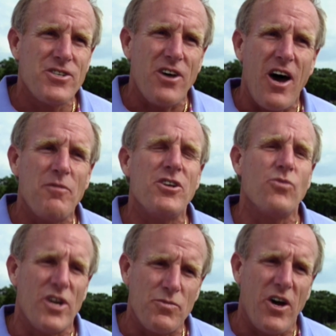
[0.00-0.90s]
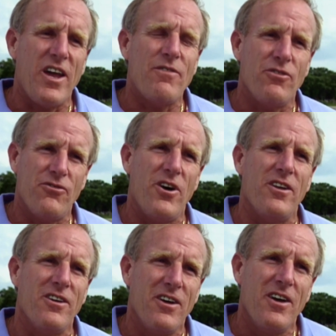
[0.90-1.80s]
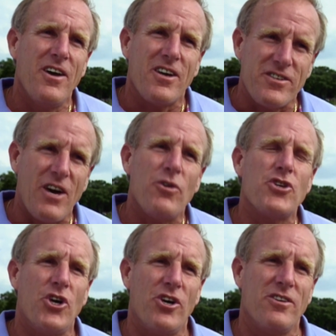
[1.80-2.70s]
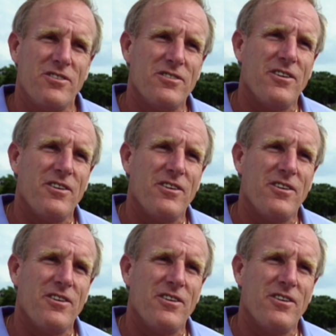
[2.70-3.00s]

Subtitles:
sob. She'd want to be out having fun, because that was her.